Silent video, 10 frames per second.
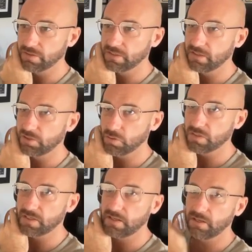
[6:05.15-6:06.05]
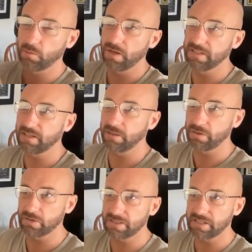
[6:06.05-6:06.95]
Tuesday, Wednesday,
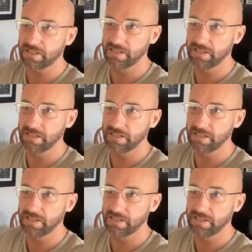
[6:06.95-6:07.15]
Thursday,